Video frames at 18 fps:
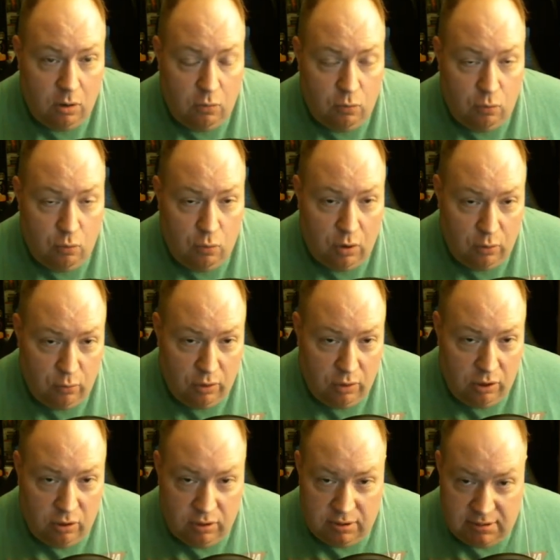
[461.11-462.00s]
what
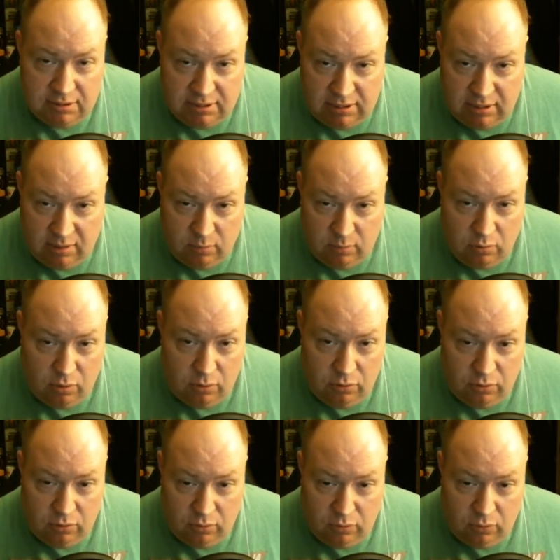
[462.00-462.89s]
we're going to see at Pro
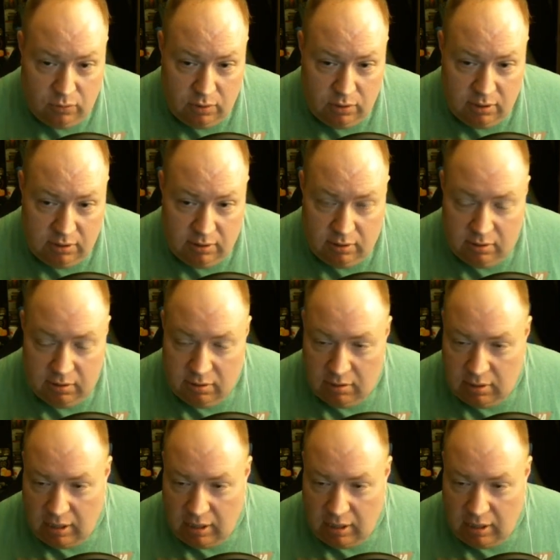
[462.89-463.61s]
Tour 1.